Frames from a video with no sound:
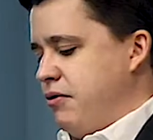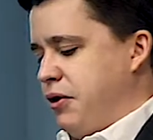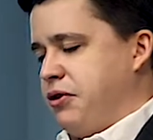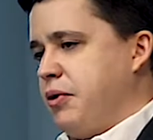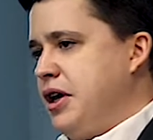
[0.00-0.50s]

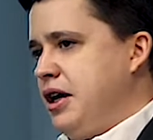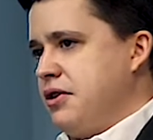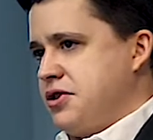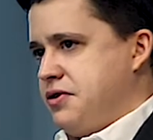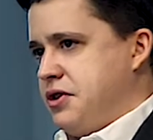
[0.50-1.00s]
For 3
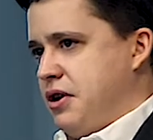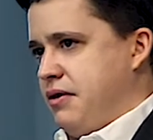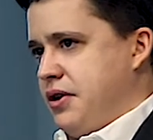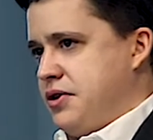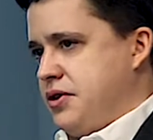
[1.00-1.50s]
years of
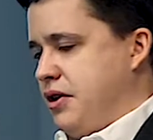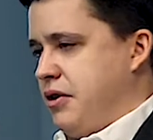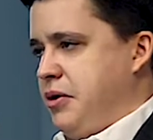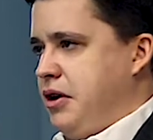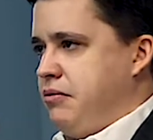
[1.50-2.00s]
service, there are
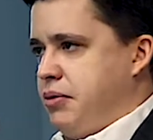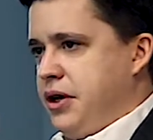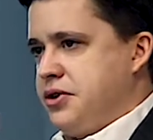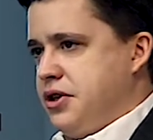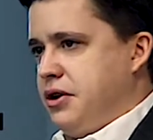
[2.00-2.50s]
going to be
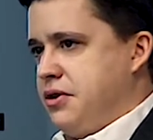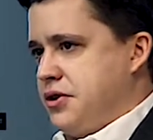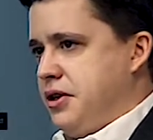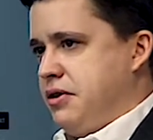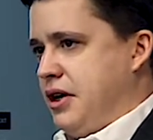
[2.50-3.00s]
peers of
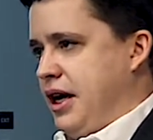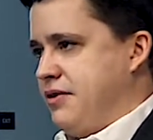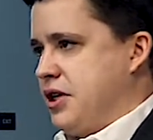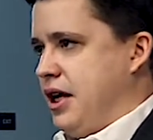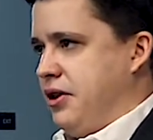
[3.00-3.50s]
yours that
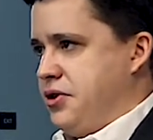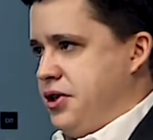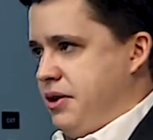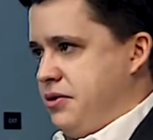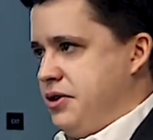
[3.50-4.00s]
have
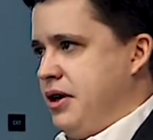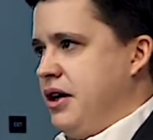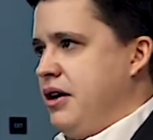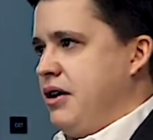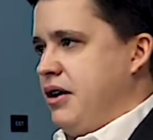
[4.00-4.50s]
scholarships.
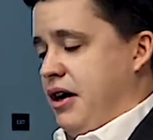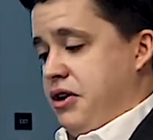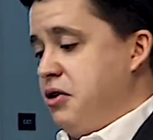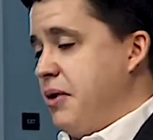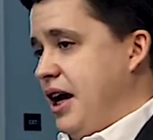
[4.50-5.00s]

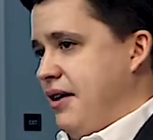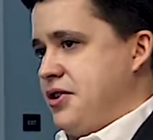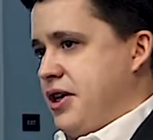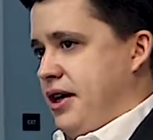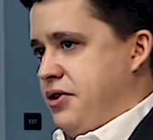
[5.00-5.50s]
You may have a
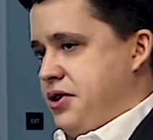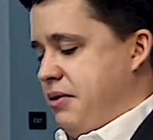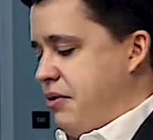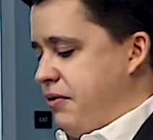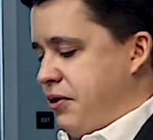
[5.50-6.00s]

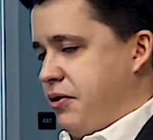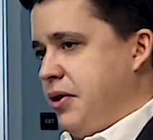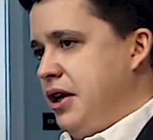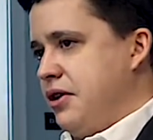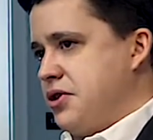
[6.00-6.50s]
scholarship, but for
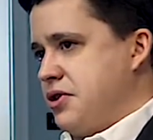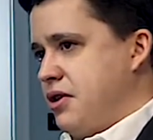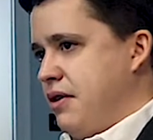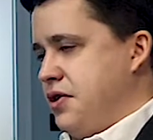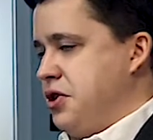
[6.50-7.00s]
3 years of
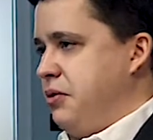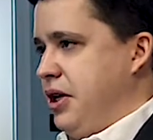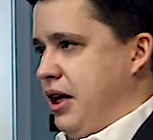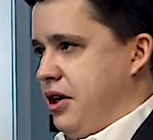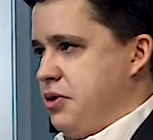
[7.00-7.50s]
service, you'll
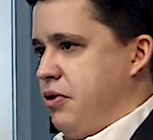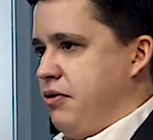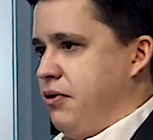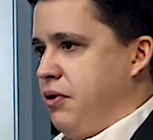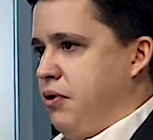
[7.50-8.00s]
be
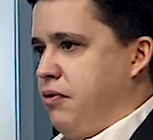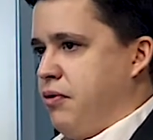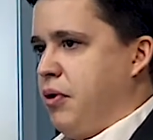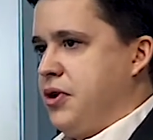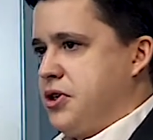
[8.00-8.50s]
eligible for
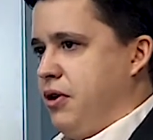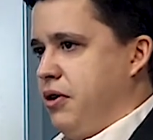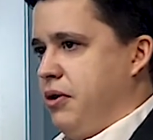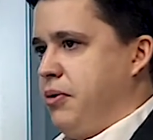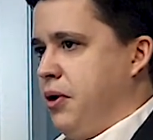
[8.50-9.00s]
what's
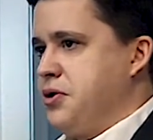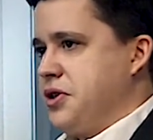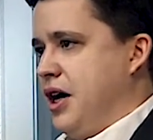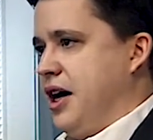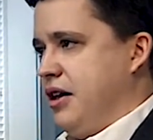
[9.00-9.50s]
called the
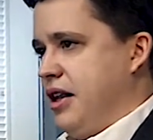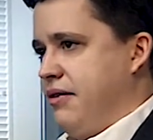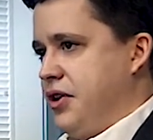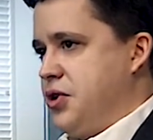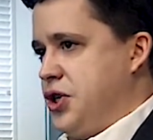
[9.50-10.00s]
post
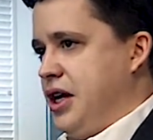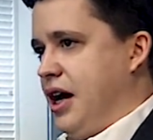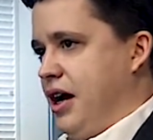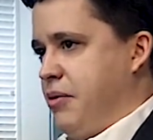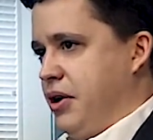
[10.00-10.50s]
9/11
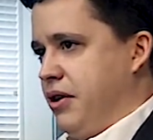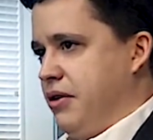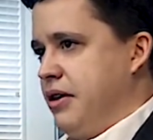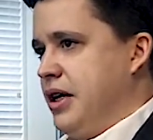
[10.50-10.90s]
GI Bill.